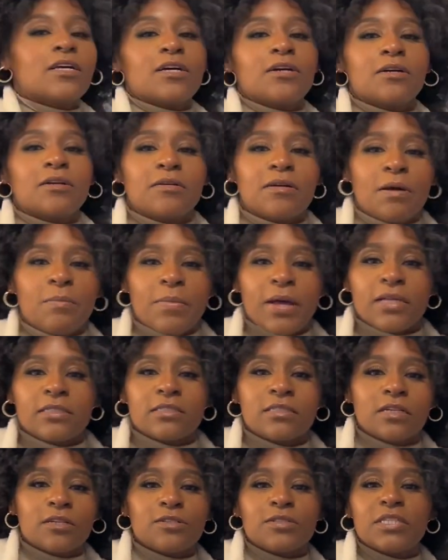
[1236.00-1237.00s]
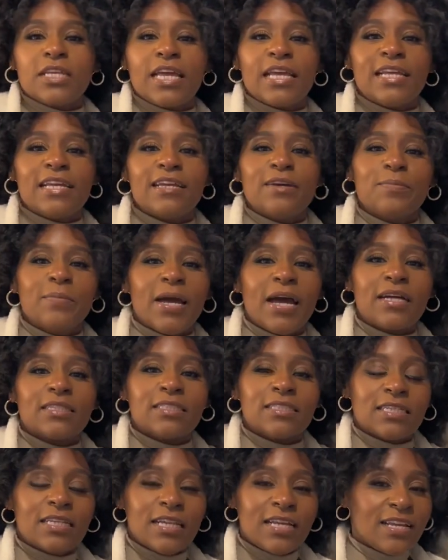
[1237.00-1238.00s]
I'm about to go take him out
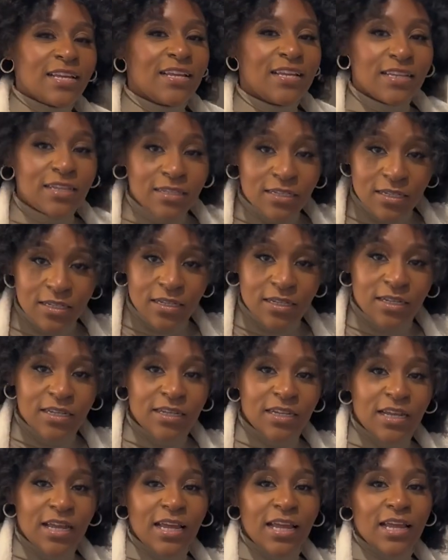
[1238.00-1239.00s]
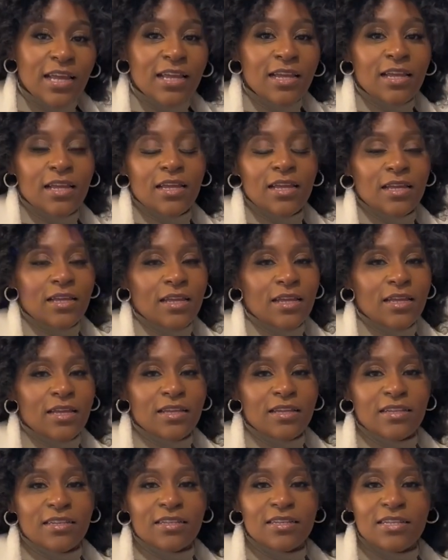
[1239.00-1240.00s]
to eat.
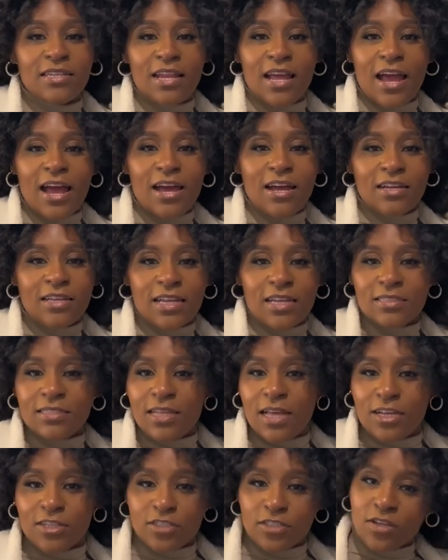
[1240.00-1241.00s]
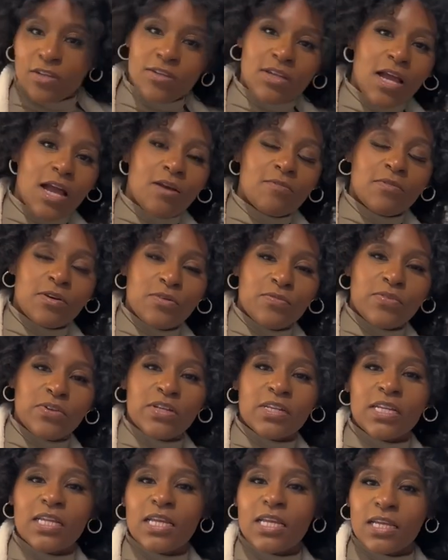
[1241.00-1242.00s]
And I guess I'll show y'all what
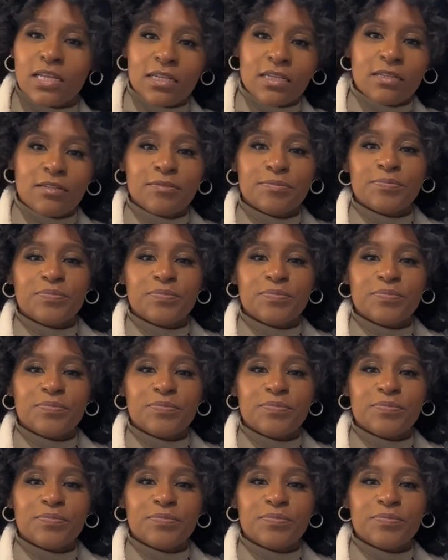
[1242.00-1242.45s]
we're getting.